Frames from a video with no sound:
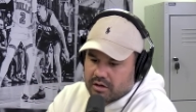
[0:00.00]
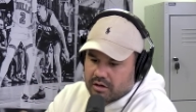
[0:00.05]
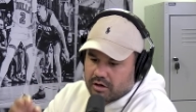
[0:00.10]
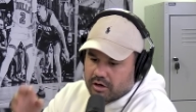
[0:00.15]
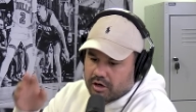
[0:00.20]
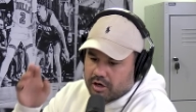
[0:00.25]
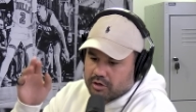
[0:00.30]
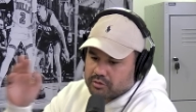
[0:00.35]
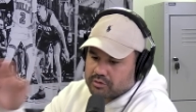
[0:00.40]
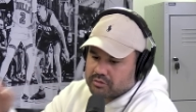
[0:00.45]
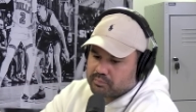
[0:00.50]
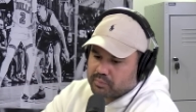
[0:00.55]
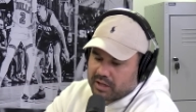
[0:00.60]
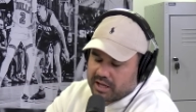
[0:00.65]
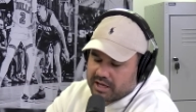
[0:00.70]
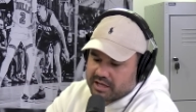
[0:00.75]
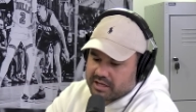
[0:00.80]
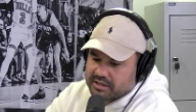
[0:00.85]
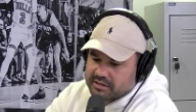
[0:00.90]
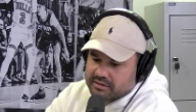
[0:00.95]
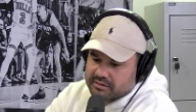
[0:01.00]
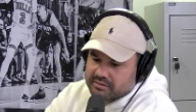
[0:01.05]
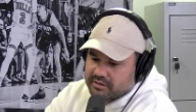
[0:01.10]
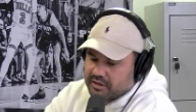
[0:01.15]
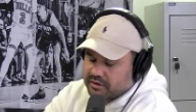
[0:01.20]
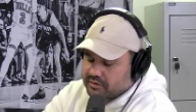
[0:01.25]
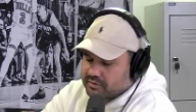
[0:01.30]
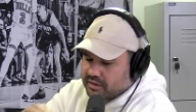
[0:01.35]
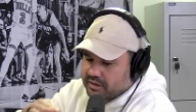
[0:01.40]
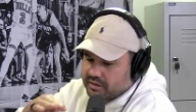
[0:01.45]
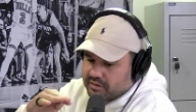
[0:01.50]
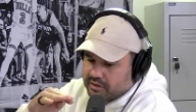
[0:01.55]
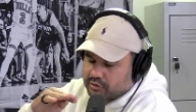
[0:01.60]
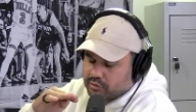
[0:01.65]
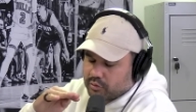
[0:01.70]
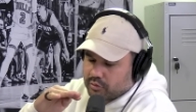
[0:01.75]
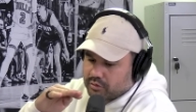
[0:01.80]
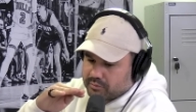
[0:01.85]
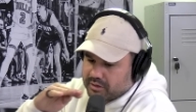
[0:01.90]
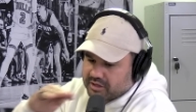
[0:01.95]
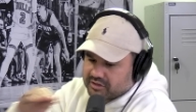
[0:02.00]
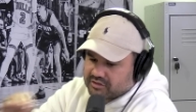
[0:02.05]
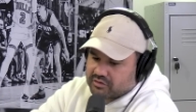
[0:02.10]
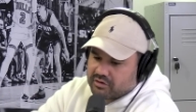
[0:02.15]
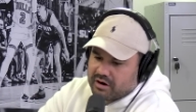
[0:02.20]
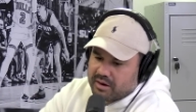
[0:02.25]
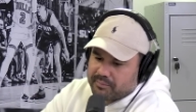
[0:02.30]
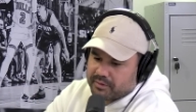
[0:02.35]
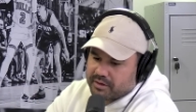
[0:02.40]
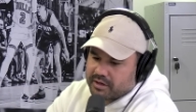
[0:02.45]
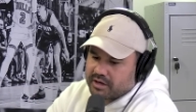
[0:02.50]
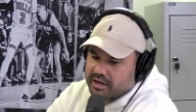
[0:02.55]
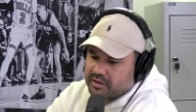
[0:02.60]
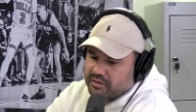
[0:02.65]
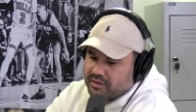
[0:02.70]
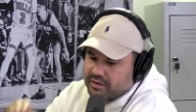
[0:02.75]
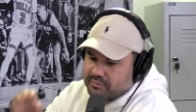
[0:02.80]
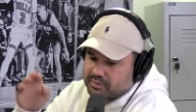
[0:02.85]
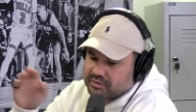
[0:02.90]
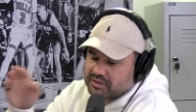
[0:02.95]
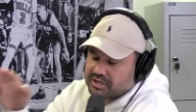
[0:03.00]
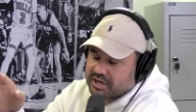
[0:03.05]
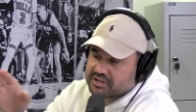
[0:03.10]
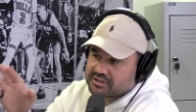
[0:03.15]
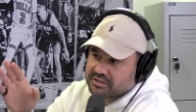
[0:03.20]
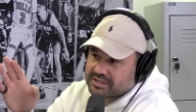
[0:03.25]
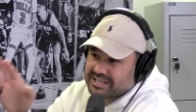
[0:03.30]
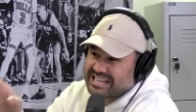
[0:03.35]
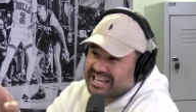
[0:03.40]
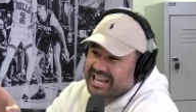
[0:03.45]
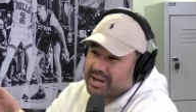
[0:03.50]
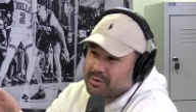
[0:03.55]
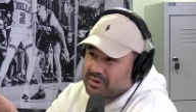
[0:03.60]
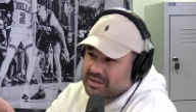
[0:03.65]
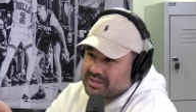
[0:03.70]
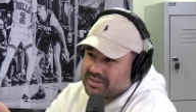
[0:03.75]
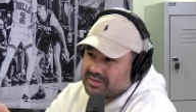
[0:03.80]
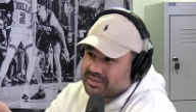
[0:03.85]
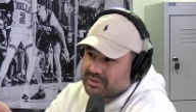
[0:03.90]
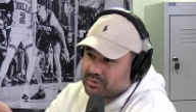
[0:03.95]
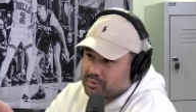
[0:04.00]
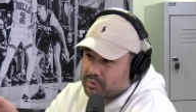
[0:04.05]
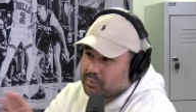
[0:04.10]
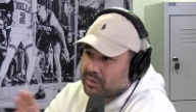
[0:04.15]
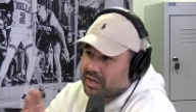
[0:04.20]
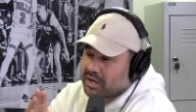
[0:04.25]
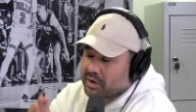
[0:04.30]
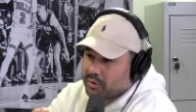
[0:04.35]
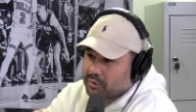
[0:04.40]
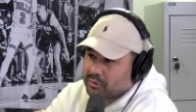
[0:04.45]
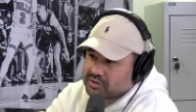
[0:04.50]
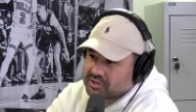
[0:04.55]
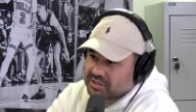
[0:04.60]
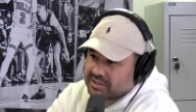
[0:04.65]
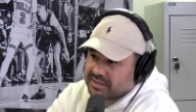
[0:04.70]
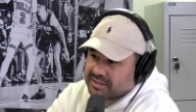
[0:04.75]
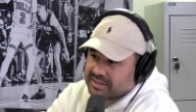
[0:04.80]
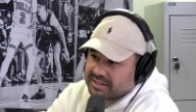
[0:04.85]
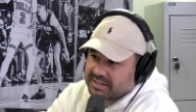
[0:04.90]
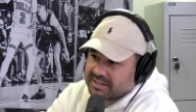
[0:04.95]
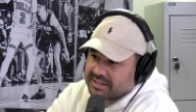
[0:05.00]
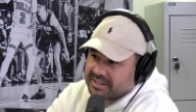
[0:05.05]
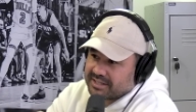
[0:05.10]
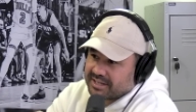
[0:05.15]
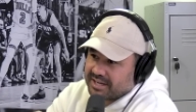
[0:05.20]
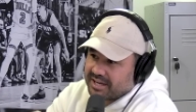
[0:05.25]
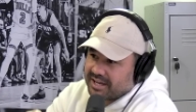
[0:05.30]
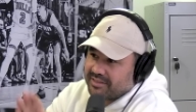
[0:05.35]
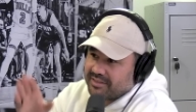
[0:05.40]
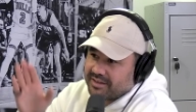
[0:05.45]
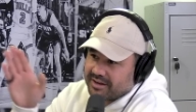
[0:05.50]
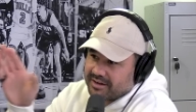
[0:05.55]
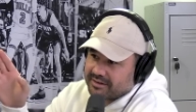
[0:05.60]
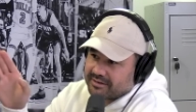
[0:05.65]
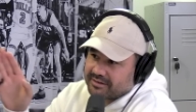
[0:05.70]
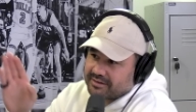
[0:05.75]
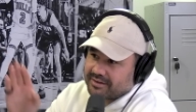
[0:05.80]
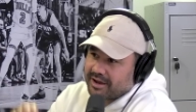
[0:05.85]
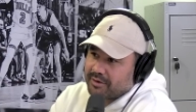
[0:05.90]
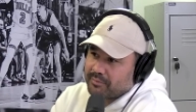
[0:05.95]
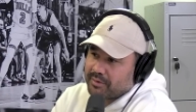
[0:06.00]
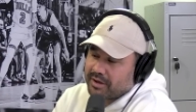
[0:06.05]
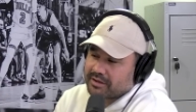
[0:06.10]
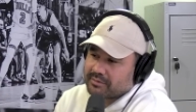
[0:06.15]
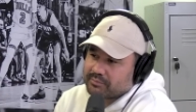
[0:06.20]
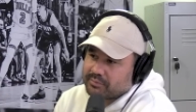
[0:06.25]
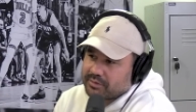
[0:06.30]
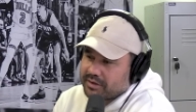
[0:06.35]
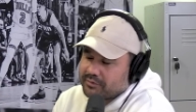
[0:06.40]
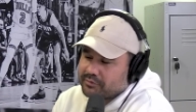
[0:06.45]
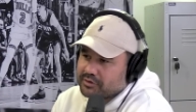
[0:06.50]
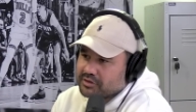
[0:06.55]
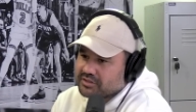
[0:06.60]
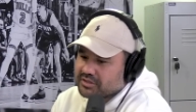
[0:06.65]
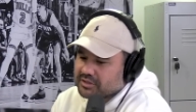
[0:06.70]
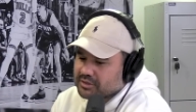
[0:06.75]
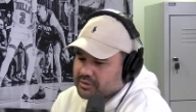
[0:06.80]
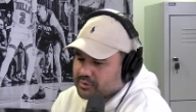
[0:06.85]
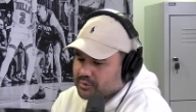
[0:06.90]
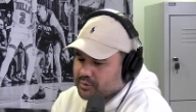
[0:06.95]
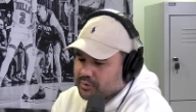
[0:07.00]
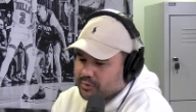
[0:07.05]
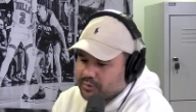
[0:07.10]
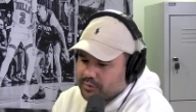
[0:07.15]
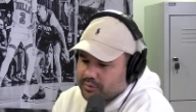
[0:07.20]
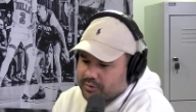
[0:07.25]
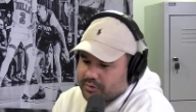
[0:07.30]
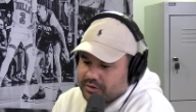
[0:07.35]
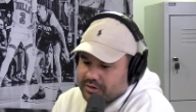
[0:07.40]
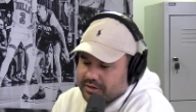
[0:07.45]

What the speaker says: I could play. They're talking about scrapping it, and then potentially Kiwis could play Origin, and then go back and play for New Zealand. Or